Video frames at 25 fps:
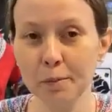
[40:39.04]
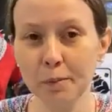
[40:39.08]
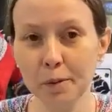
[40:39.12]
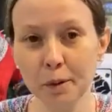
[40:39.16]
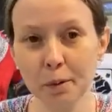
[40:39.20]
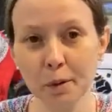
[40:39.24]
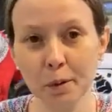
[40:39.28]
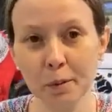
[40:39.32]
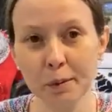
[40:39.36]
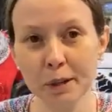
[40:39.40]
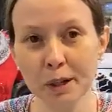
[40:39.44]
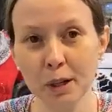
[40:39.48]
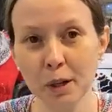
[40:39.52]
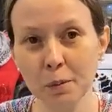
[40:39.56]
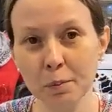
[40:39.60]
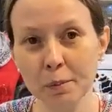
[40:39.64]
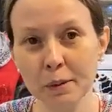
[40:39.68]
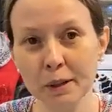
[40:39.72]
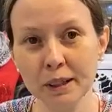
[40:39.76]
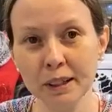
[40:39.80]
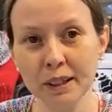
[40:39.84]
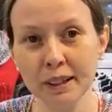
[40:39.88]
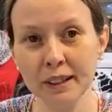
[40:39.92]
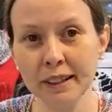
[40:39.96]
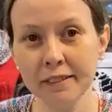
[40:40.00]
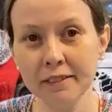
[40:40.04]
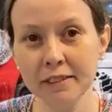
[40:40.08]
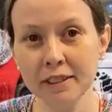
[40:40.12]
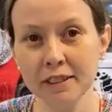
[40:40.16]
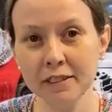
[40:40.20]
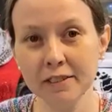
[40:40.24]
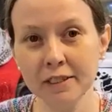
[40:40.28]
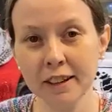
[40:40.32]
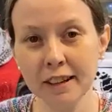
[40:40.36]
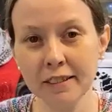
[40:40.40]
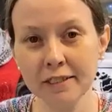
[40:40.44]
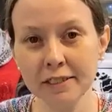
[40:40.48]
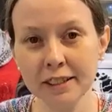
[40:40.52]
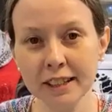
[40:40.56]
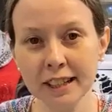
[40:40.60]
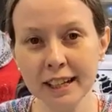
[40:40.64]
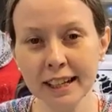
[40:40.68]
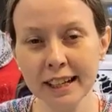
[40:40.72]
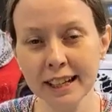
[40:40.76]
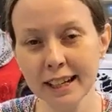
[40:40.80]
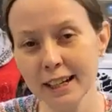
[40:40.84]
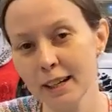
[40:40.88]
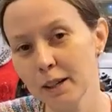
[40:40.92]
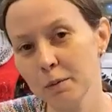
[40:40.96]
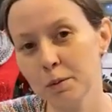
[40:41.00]
Um, but we'll be open 11 to
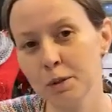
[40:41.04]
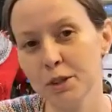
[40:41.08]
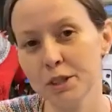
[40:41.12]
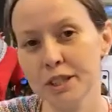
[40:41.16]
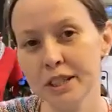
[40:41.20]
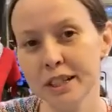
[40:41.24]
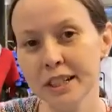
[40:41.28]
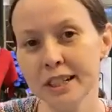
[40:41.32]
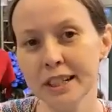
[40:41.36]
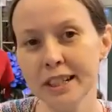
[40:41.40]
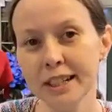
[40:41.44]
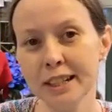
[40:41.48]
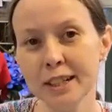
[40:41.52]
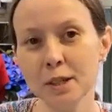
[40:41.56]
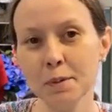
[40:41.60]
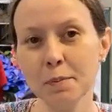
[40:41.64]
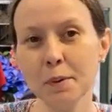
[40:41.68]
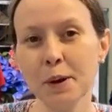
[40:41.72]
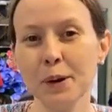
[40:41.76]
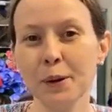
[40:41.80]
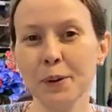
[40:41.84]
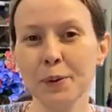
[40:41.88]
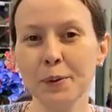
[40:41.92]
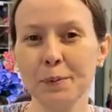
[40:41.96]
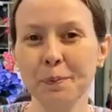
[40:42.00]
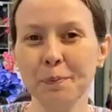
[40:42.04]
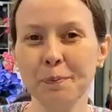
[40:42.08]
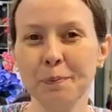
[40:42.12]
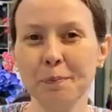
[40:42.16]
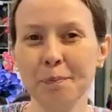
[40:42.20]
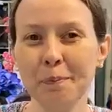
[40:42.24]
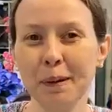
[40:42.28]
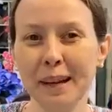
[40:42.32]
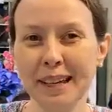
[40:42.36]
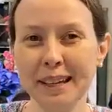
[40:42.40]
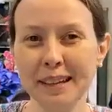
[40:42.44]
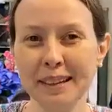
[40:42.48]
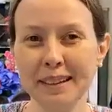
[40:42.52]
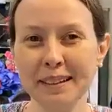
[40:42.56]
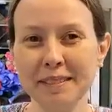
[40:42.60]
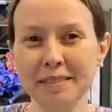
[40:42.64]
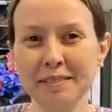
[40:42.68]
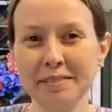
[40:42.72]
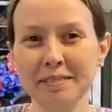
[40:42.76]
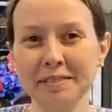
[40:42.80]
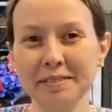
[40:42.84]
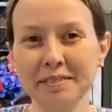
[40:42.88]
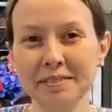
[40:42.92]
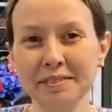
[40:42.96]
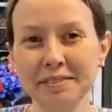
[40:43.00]
5 today, and we'll see you again tomorrow. Bye.